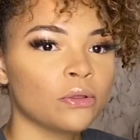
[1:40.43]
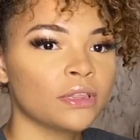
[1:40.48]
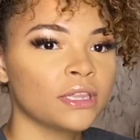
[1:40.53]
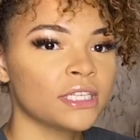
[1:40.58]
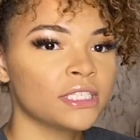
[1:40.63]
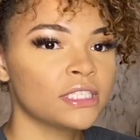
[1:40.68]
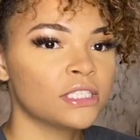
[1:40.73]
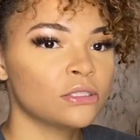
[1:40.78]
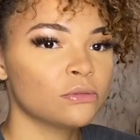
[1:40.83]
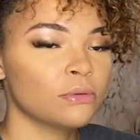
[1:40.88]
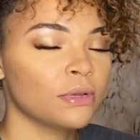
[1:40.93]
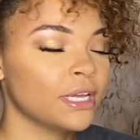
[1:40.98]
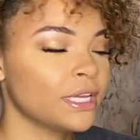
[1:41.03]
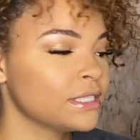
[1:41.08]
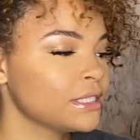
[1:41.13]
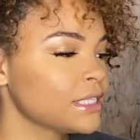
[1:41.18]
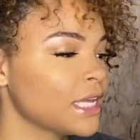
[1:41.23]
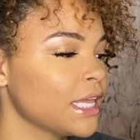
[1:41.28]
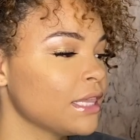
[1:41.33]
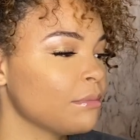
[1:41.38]
this is what
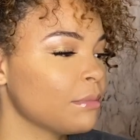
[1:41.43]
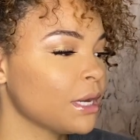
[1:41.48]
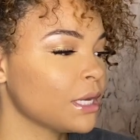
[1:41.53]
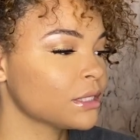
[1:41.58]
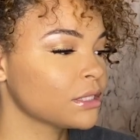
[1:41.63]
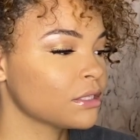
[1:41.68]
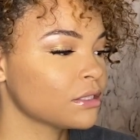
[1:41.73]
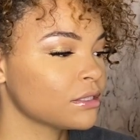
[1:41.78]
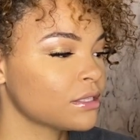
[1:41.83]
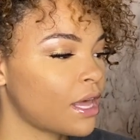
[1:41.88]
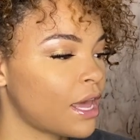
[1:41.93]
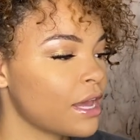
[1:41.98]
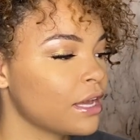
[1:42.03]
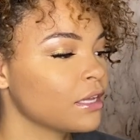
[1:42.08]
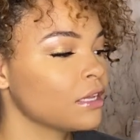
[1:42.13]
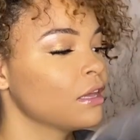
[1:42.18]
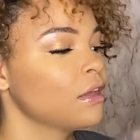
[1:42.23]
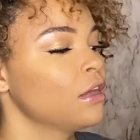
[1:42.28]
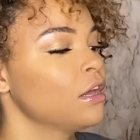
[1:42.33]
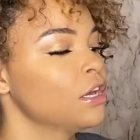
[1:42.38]
inside the box looks like.
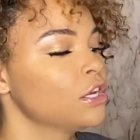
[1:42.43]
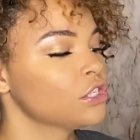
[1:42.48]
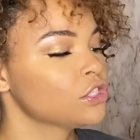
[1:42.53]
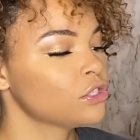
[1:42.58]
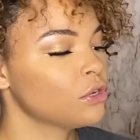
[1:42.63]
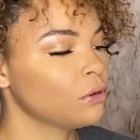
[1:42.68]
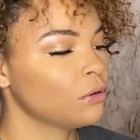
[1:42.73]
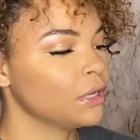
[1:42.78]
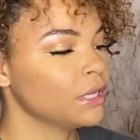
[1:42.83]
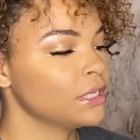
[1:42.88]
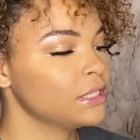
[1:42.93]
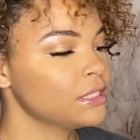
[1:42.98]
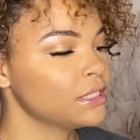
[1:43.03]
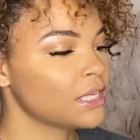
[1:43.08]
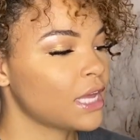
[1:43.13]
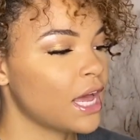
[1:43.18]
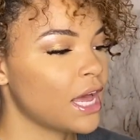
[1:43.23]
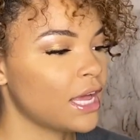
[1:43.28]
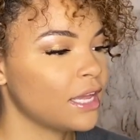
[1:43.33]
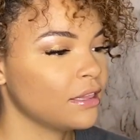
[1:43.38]
So
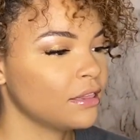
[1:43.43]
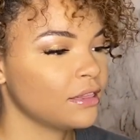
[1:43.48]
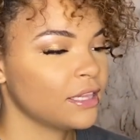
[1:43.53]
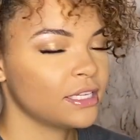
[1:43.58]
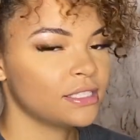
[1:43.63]
inside they